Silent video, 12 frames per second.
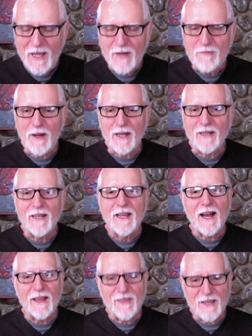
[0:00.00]
but
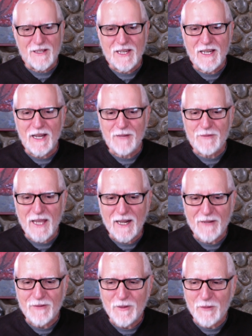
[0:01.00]
I think she comes at
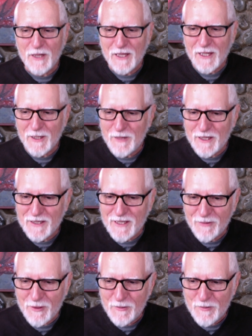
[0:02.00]
it from a little bit
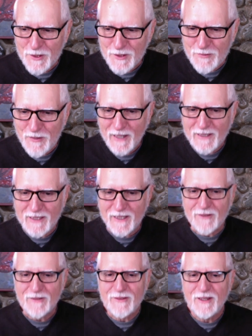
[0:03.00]
different
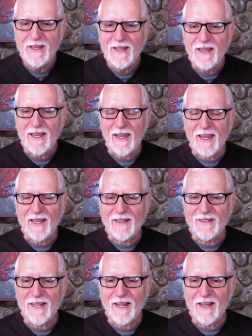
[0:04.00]
perspective, and
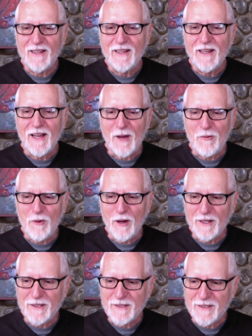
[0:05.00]
uh, I
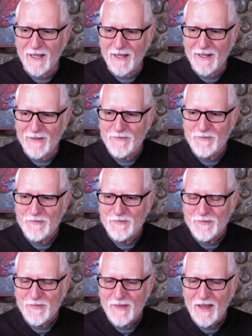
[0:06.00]
want uh,
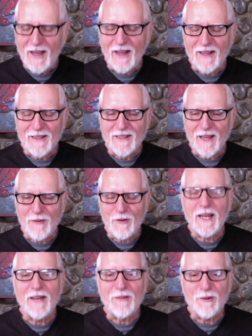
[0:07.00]
I want to
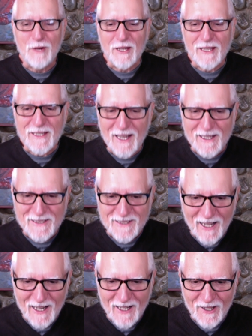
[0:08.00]
have a really nice
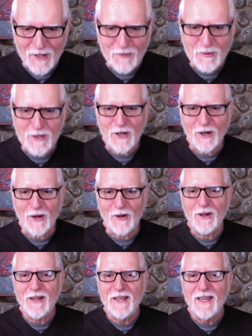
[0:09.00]
dialogue with her
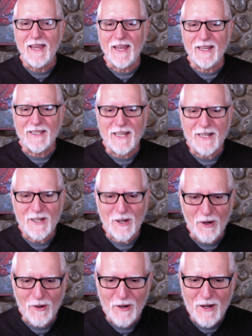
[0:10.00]
and get
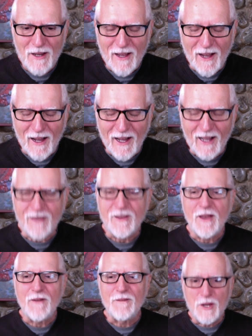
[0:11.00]
her uh,
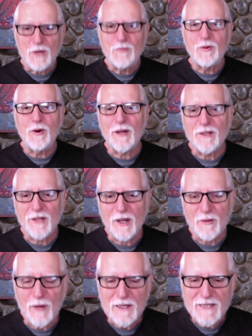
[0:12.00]
viewpoint on
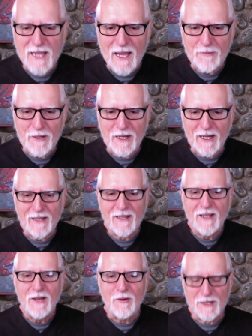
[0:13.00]
what's happening
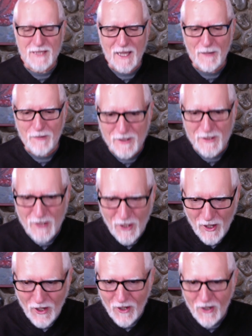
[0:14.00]
what's happening to
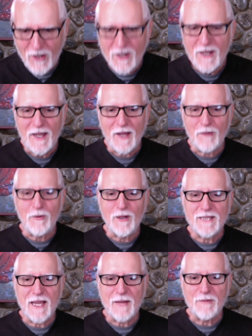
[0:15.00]
her, and what's
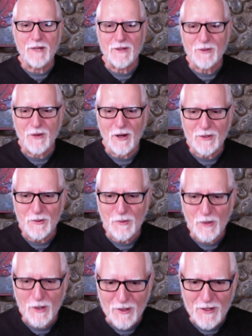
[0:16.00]
happening throughout the
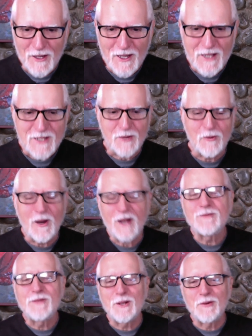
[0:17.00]
world. So
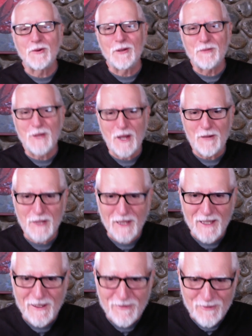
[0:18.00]
welcome to the World Beyond
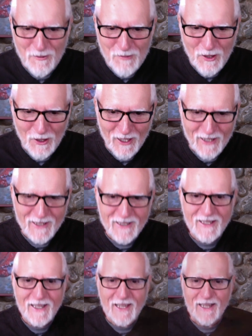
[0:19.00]
Belief, Ramola.
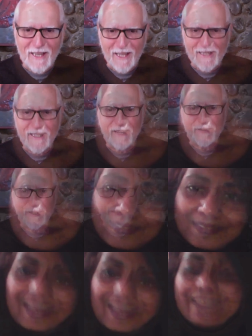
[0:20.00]
Glad to have Thank you.
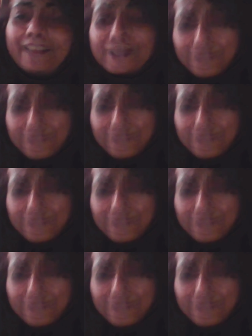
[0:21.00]
Glad to have Thank you. you